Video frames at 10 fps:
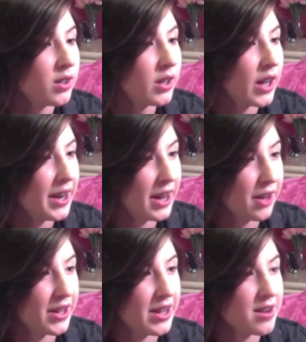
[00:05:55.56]
and how
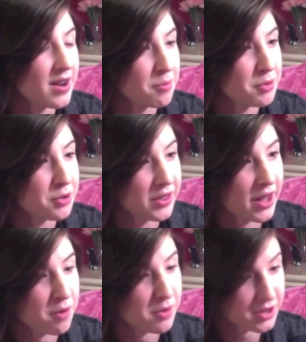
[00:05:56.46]
they ended up doing
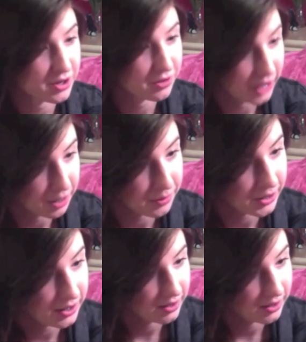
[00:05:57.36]
that with their family.